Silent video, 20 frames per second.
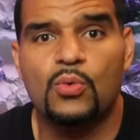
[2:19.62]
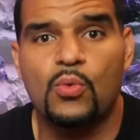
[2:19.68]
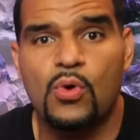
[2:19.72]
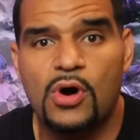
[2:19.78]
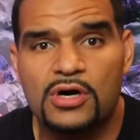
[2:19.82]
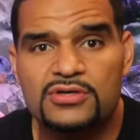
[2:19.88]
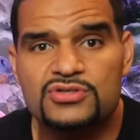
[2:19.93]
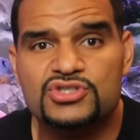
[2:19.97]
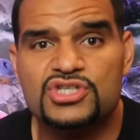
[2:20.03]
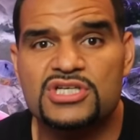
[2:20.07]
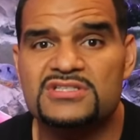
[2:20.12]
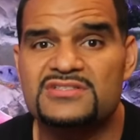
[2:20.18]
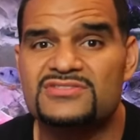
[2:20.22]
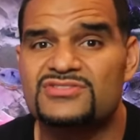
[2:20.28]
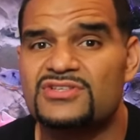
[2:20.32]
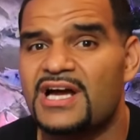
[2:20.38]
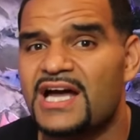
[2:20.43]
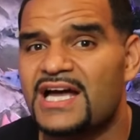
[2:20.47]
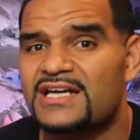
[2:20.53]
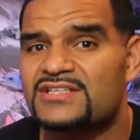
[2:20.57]
Water
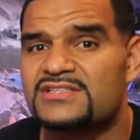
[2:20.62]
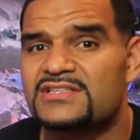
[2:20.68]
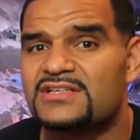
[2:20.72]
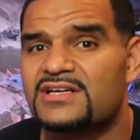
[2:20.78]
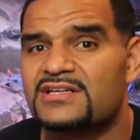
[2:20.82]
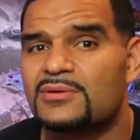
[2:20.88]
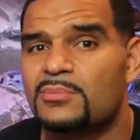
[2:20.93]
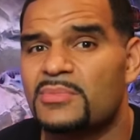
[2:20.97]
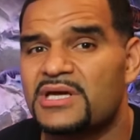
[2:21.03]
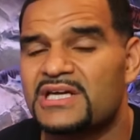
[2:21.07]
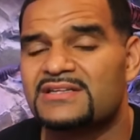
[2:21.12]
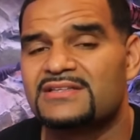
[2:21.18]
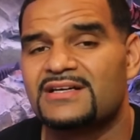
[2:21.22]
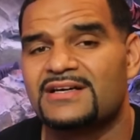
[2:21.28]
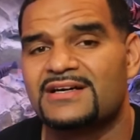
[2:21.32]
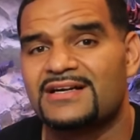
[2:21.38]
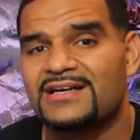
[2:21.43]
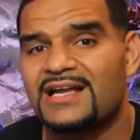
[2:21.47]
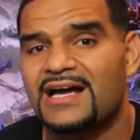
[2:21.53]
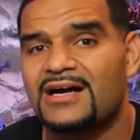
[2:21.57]
changes are actually going to make
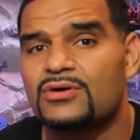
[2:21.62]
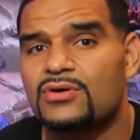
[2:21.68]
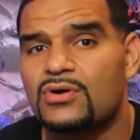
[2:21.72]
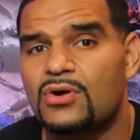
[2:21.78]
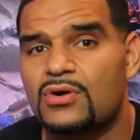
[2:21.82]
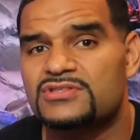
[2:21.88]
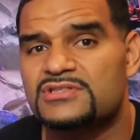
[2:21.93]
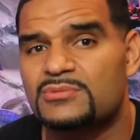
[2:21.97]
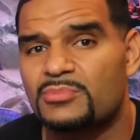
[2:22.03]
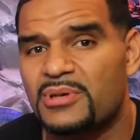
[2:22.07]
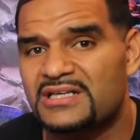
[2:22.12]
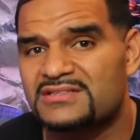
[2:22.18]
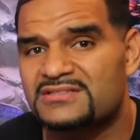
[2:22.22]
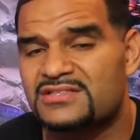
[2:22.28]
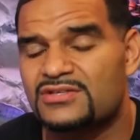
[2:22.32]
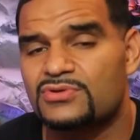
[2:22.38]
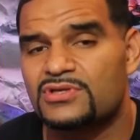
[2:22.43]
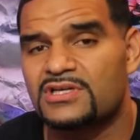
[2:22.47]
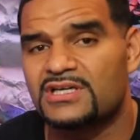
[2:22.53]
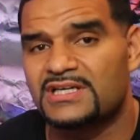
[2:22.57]
the cloud-causing
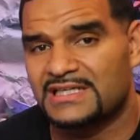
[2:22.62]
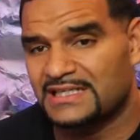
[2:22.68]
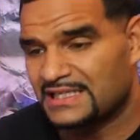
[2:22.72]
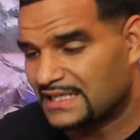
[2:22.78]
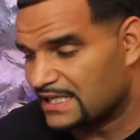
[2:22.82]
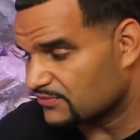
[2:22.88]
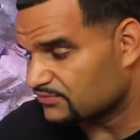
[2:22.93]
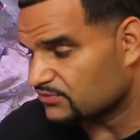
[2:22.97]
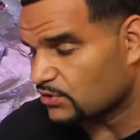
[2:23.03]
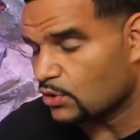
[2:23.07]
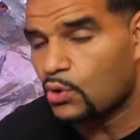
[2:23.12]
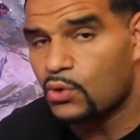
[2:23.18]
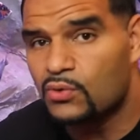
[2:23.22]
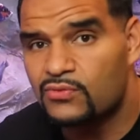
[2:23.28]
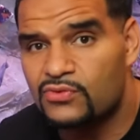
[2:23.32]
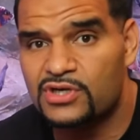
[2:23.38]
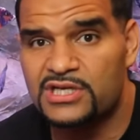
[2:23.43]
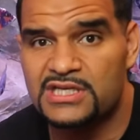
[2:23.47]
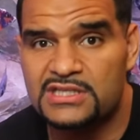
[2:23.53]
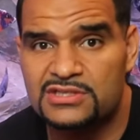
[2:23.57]
bacteria left
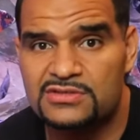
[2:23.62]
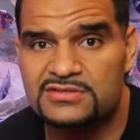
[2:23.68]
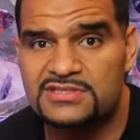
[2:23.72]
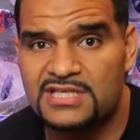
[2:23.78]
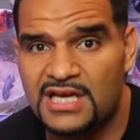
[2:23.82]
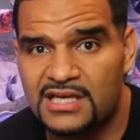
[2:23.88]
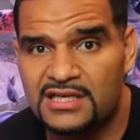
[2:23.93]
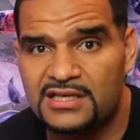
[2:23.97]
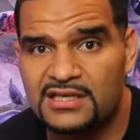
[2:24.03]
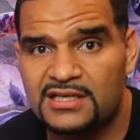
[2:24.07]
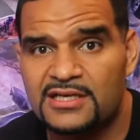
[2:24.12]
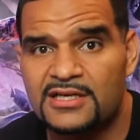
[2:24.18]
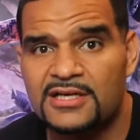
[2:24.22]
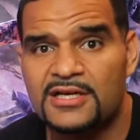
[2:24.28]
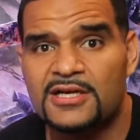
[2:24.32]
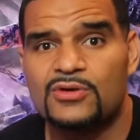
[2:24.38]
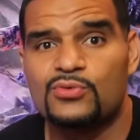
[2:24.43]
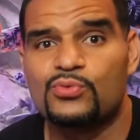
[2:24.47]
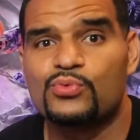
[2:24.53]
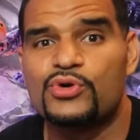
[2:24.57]
over in your tank
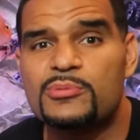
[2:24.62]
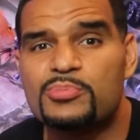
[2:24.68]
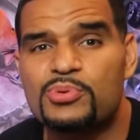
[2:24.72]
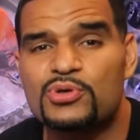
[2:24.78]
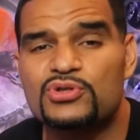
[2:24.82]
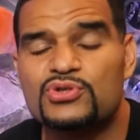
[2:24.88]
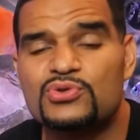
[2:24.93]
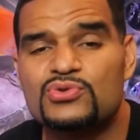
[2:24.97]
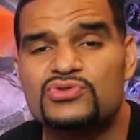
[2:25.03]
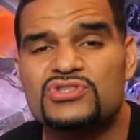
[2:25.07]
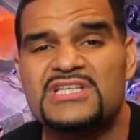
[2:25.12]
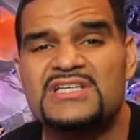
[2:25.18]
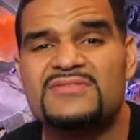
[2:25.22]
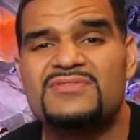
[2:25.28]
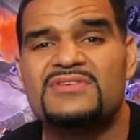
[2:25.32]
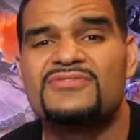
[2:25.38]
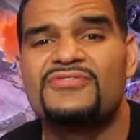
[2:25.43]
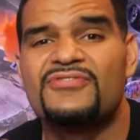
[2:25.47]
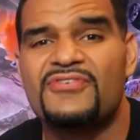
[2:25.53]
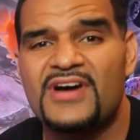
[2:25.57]
reproduce
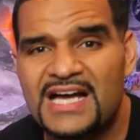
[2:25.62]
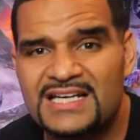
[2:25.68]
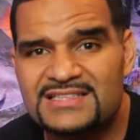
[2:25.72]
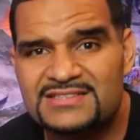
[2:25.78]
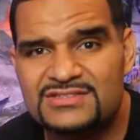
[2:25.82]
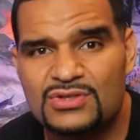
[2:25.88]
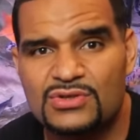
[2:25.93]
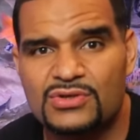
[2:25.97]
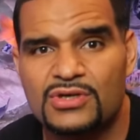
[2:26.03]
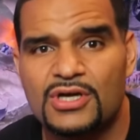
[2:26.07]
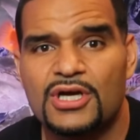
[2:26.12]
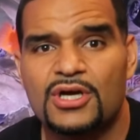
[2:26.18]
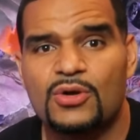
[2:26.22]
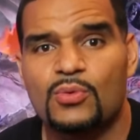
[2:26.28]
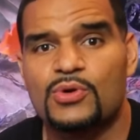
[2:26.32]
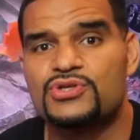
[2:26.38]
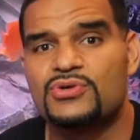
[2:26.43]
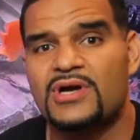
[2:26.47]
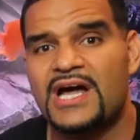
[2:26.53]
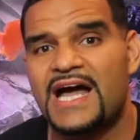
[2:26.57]
even faster
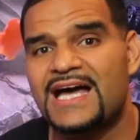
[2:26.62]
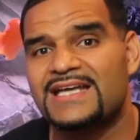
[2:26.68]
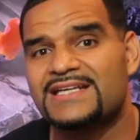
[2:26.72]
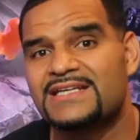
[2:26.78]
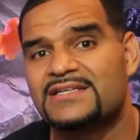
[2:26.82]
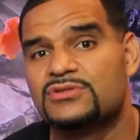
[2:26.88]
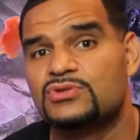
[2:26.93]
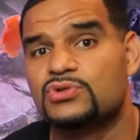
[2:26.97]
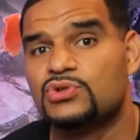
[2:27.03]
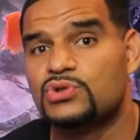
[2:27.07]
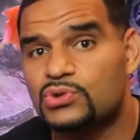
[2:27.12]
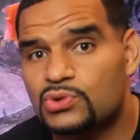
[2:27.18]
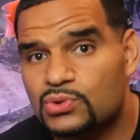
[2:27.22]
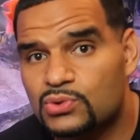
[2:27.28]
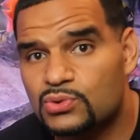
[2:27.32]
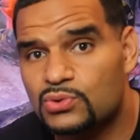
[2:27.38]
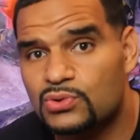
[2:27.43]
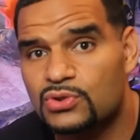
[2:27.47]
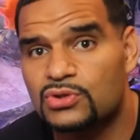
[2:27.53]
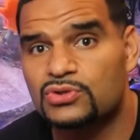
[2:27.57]
when you add in
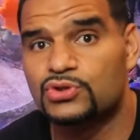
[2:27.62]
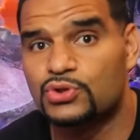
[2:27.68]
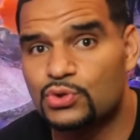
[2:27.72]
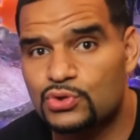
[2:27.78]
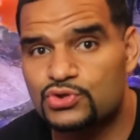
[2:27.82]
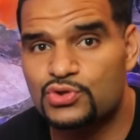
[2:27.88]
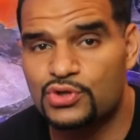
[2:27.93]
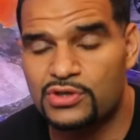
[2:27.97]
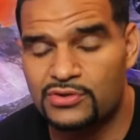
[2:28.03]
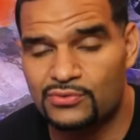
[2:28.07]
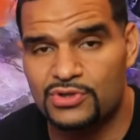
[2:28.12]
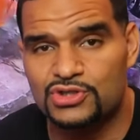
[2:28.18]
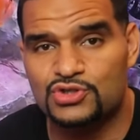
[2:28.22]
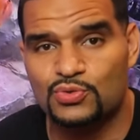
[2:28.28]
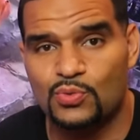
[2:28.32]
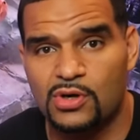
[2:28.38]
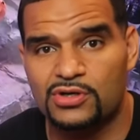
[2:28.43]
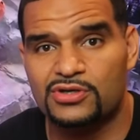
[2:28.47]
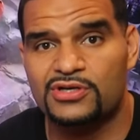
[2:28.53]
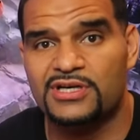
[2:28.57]
new nutrient-rich
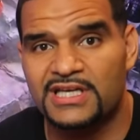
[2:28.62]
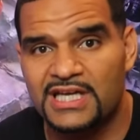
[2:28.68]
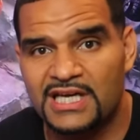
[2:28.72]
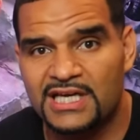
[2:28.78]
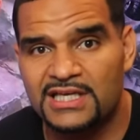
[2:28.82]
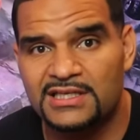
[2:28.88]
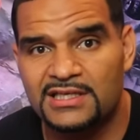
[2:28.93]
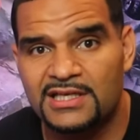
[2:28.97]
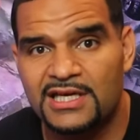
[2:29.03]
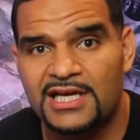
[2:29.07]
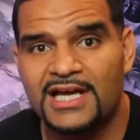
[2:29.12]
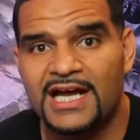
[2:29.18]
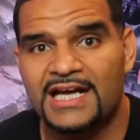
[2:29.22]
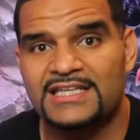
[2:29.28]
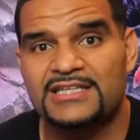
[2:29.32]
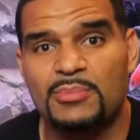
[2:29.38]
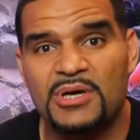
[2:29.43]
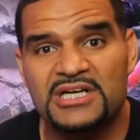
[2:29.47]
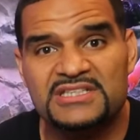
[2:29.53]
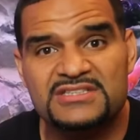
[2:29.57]
water again,
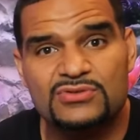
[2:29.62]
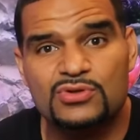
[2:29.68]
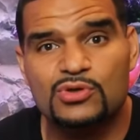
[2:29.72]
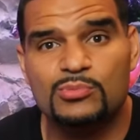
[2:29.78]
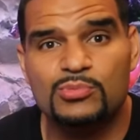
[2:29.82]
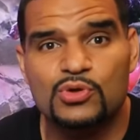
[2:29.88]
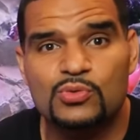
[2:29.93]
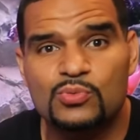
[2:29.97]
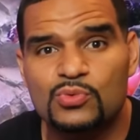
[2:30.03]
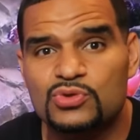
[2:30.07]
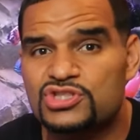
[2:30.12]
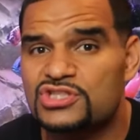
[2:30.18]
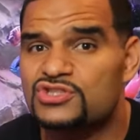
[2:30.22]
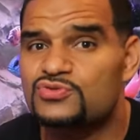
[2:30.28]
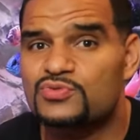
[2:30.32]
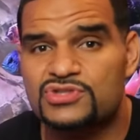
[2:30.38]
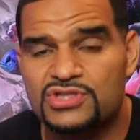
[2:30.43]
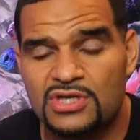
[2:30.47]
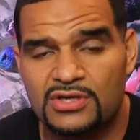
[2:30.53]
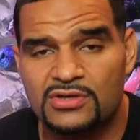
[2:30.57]
and the bacterial bloom will
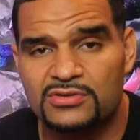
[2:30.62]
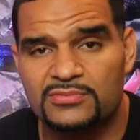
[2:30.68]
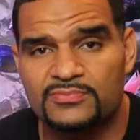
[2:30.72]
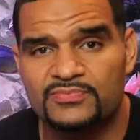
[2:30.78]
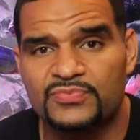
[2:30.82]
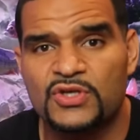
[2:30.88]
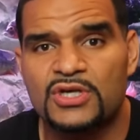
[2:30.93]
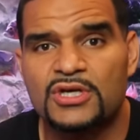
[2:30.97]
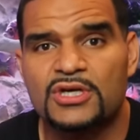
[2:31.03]
just return.